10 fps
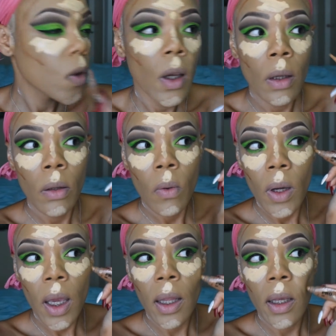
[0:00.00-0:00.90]
And you know
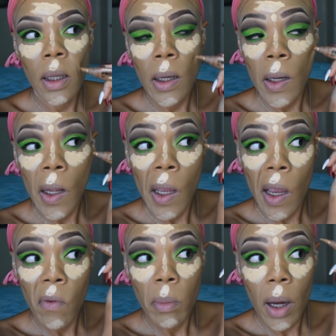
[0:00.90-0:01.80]
what, at the end of the day,
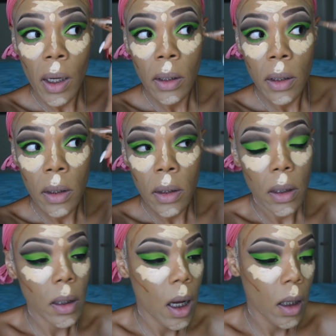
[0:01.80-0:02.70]
everybody does
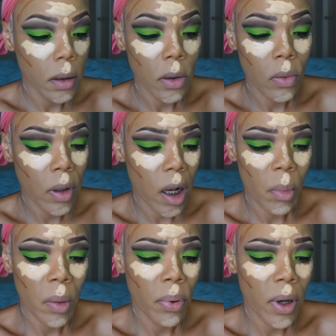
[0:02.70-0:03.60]
their contouring, I
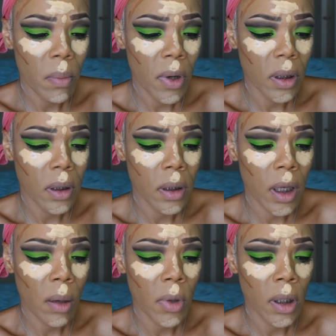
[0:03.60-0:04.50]
mean, pretty much the
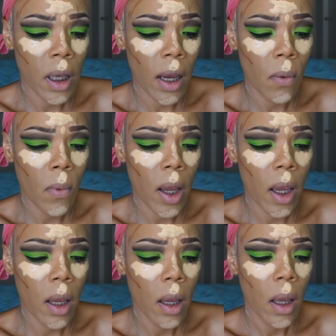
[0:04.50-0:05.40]
same exact
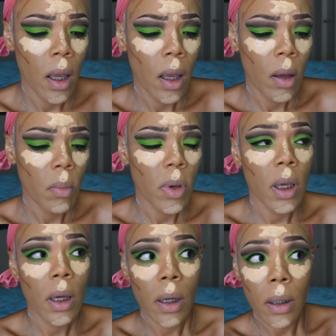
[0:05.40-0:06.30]
way,
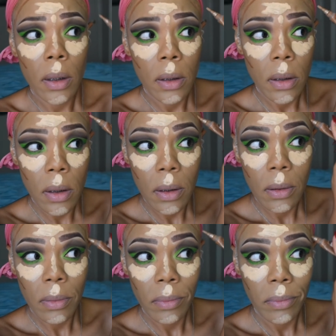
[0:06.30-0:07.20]
because
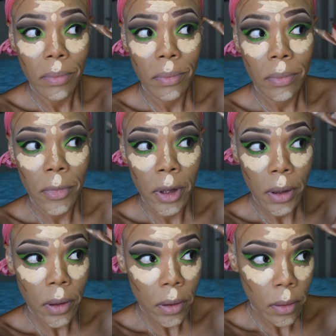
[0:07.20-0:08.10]

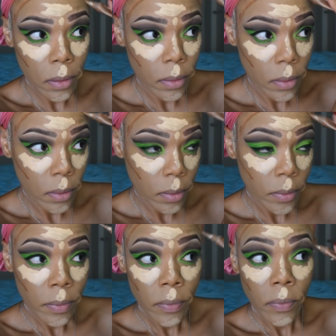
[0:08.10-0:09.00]
listen,
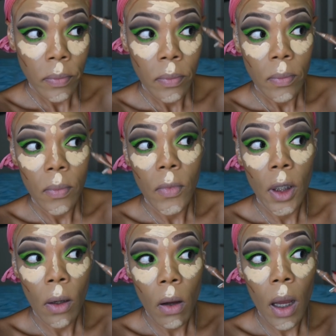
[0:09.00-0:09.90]

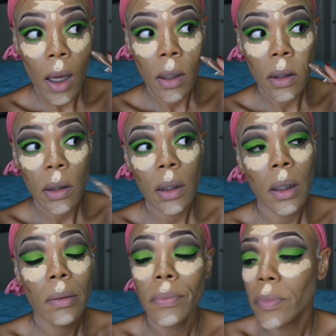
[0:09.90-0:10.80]
in all honesty,
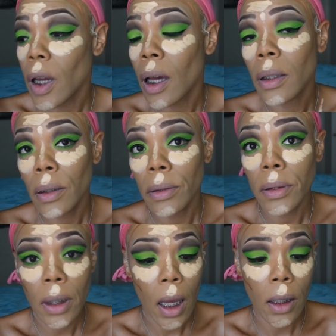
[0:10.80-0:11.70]
I learned
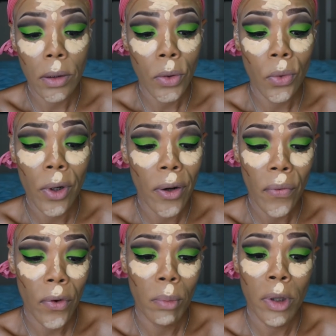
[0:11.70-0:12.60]
to contour
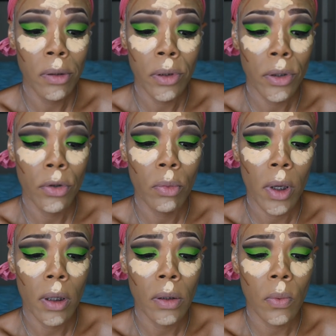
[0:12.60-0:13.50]
from YouTube
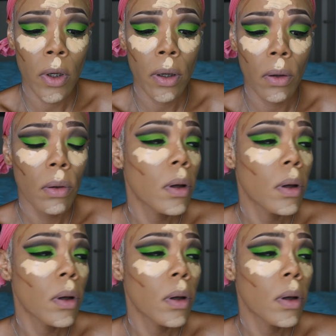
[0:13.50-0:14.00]
as well.